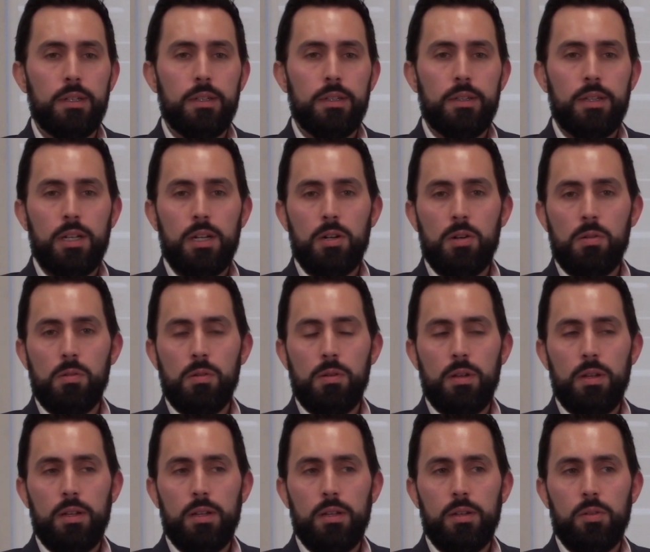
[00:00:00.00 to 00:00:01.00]
Now,
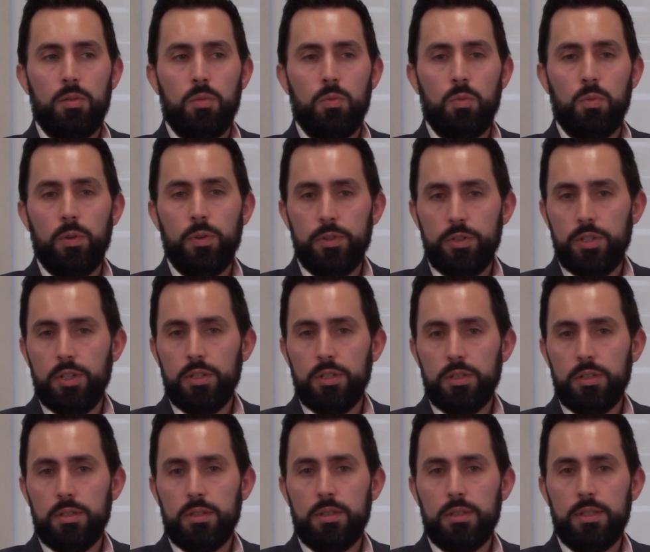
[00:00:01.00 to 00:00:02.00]
we're
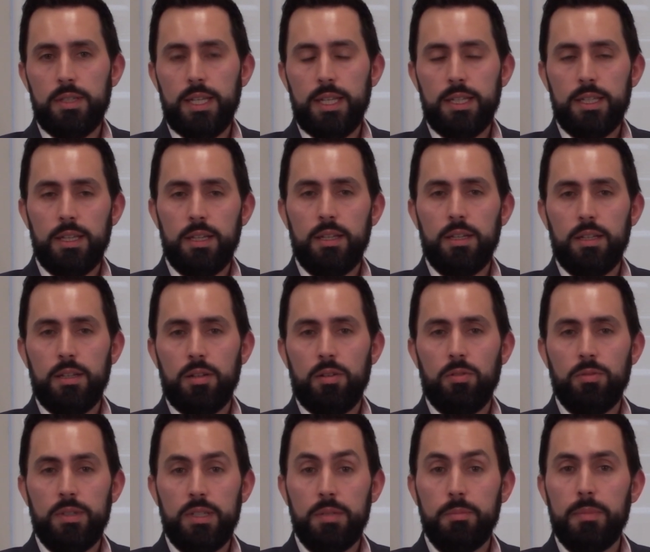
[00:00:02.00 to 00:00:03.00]
not taking
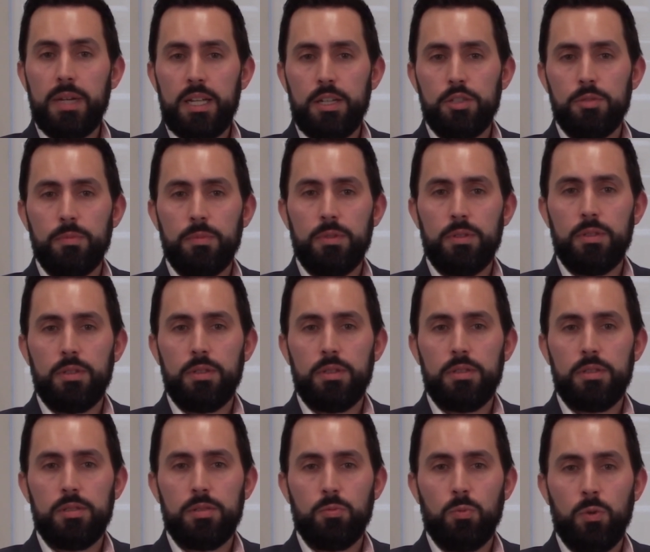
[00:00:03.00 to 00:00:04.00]
only
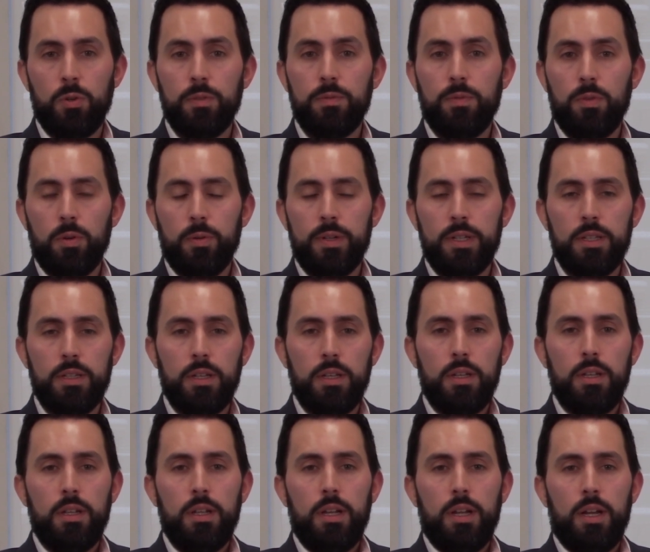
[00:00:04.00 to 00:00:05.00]
management's word for it.
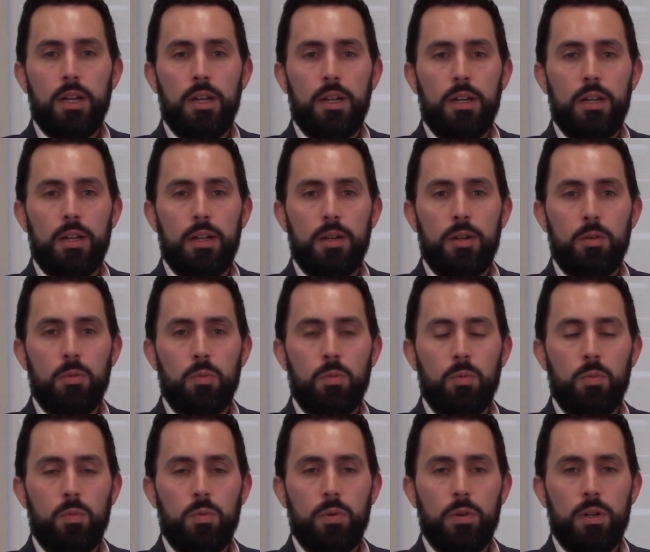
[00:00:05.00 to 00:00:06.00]

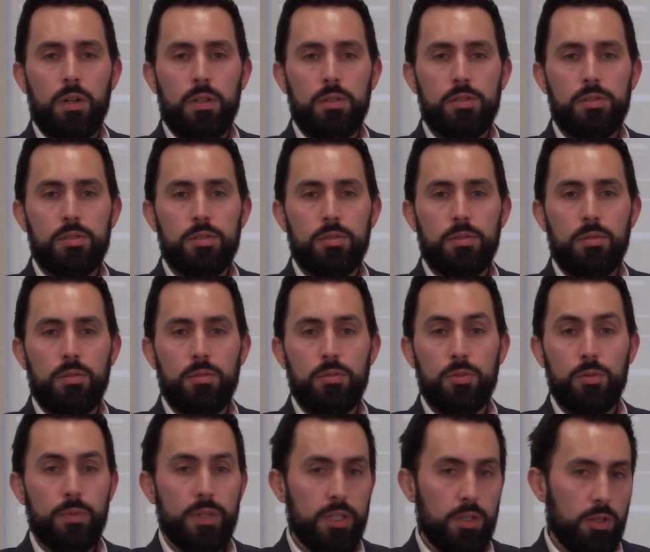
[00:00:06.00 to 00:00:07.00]
We're also
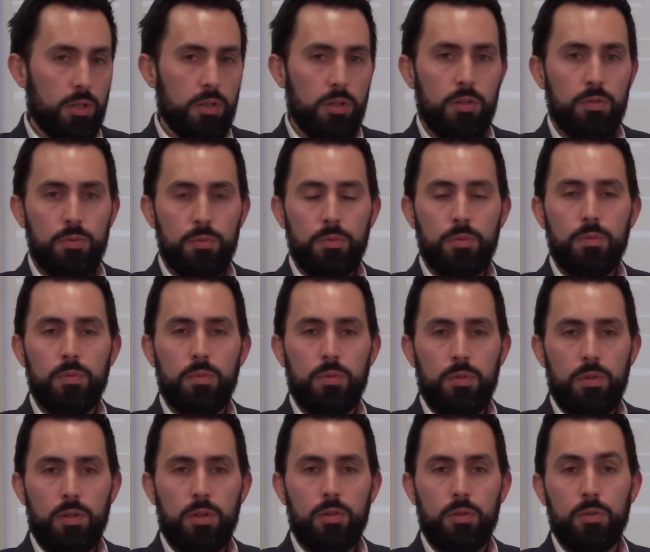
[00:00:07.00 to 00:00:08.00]
doing our
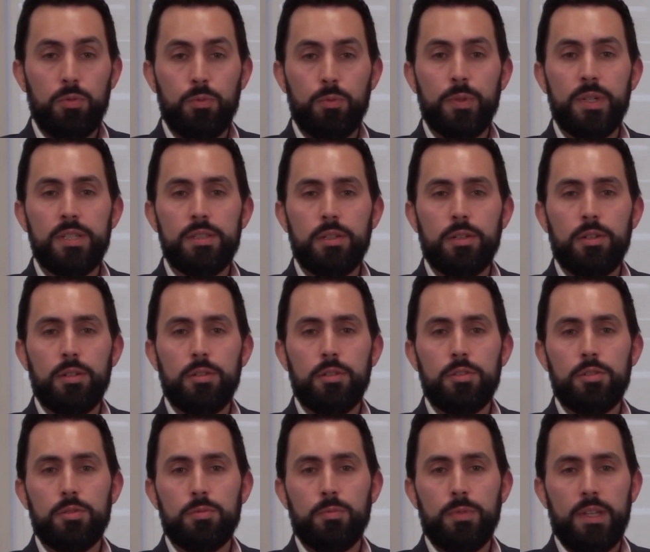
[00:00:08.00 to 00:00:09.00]
own
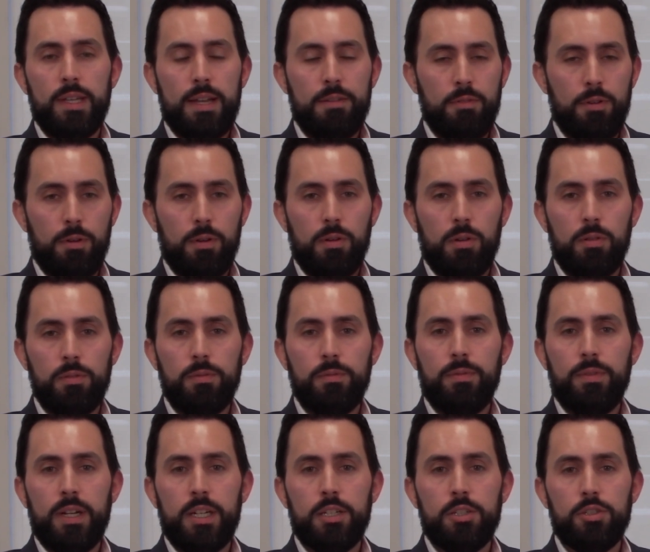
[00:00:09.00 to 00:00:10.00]
research. We have our own
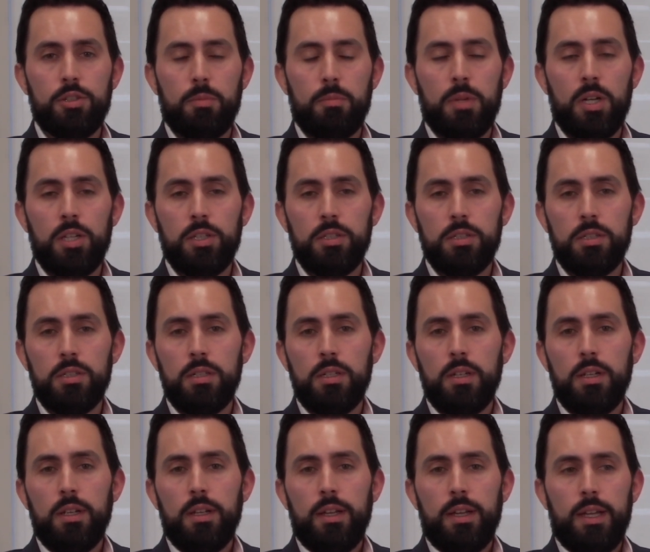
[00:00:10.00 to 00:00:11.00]
financial model,
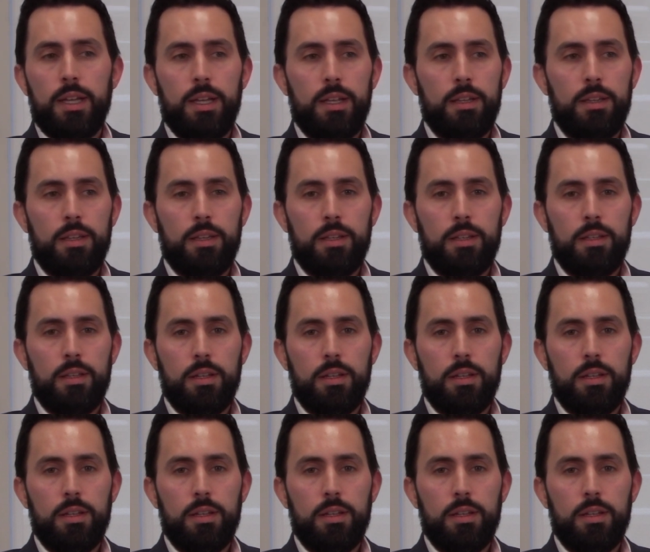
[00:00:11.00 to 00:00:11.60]
and